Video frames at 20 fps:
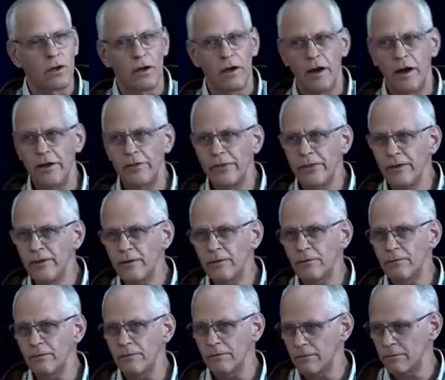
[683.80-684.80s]
I think
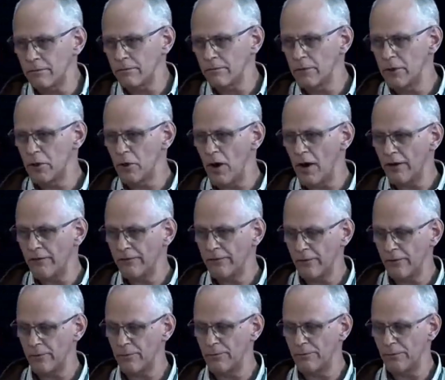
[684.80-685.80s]
we got
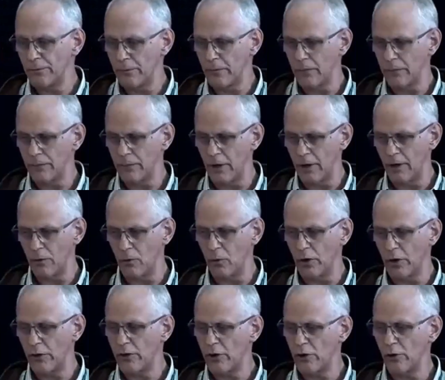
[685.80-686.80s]
from
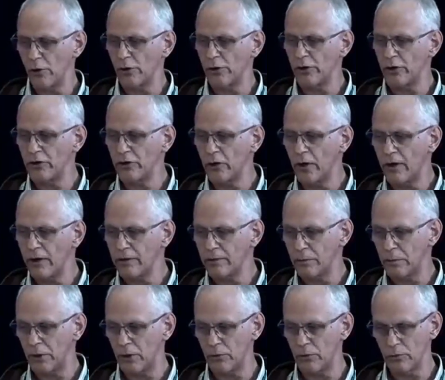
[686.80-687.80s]
one of the earlier talks
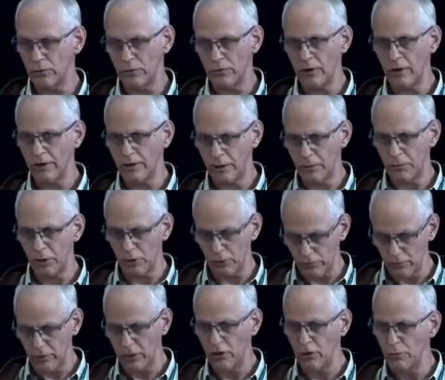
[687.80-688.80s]
about talking
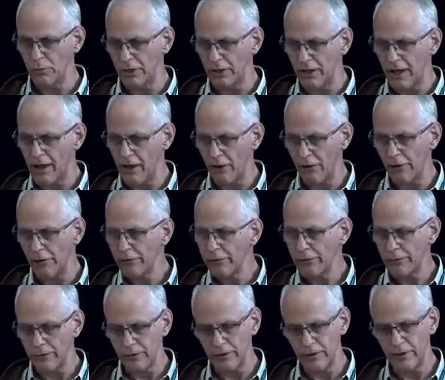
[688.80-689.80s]
about human
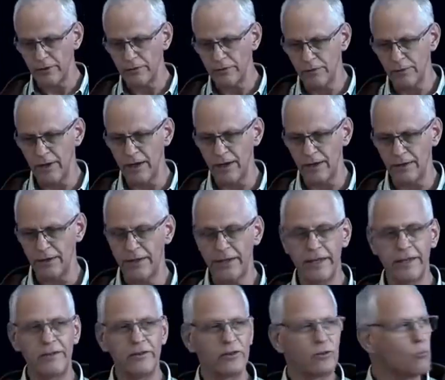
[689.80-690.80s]
health is that
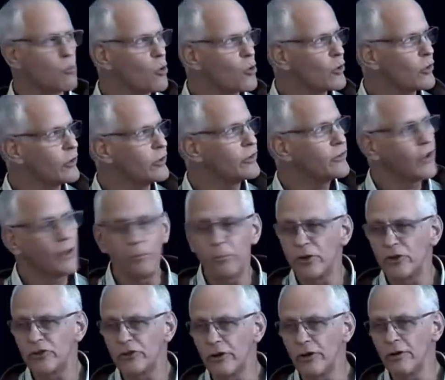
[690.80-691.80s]
heat is more than
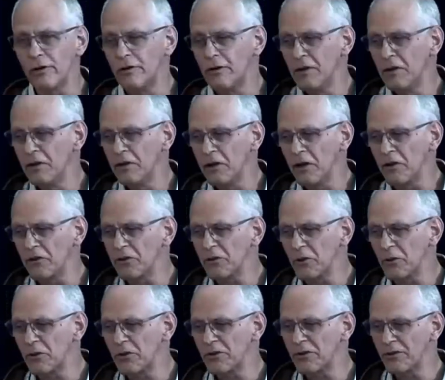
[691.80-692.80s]
temperature. And
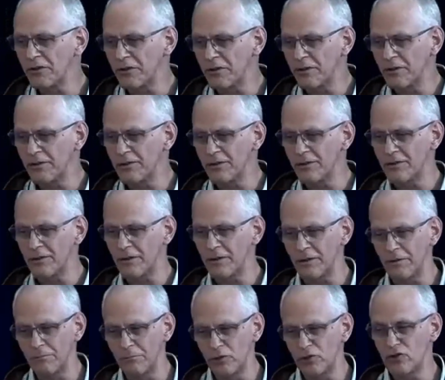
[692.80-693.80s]
so this is
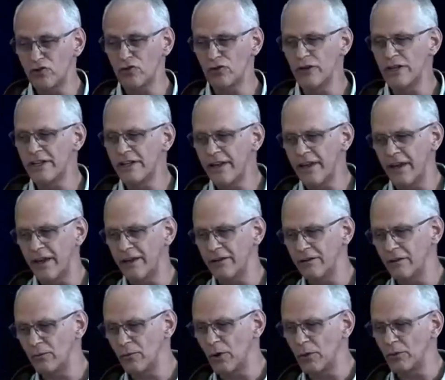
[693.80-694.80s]
a street
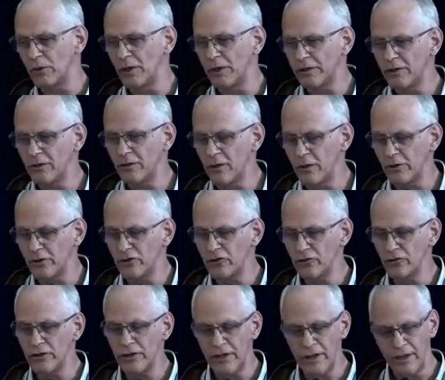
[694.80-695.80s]
canyon, what we like to call a
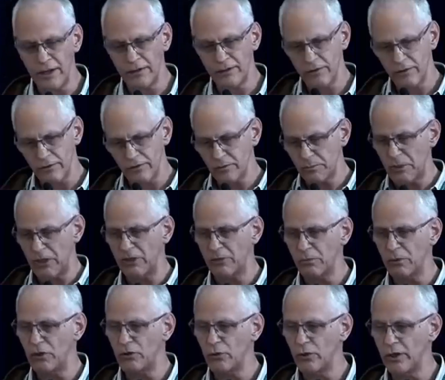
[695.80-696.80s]
street canyon, the space
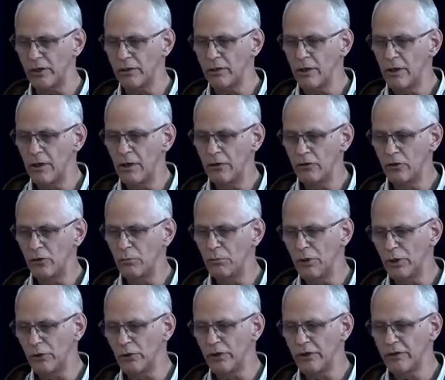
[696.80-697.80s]
between 2
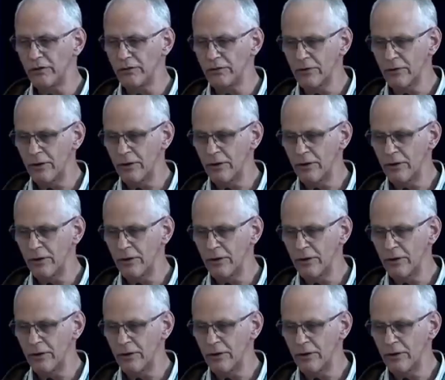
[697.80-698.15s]
buildings